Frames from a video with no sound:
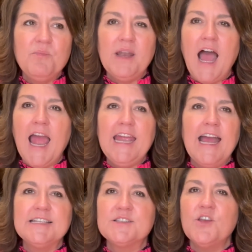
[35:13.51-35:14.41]
but I
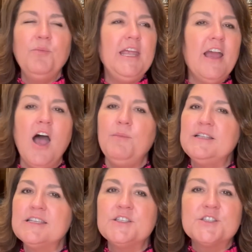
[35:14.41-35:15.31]
got so many
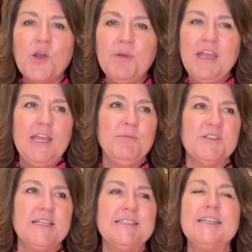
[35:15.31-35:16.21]
comments and so many
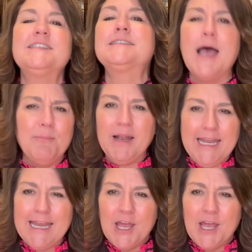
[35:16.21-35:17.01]
emails that said somebody